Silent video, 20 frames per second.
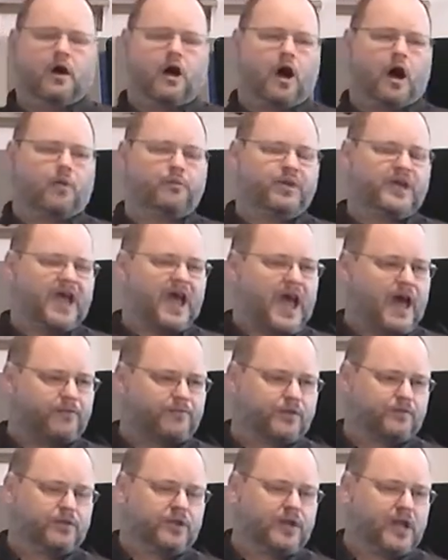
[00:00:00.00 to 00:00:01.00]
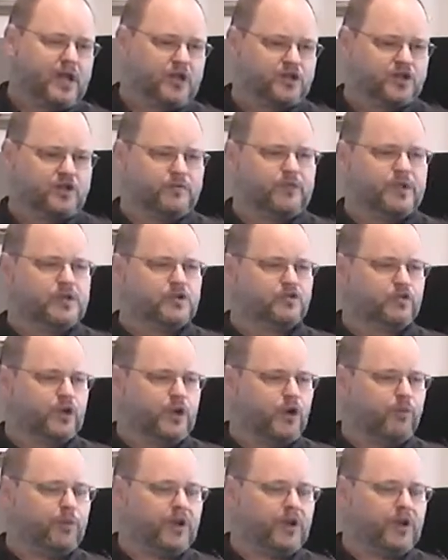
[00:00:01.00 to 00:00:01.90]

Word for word: on behalf of the nation of Israel,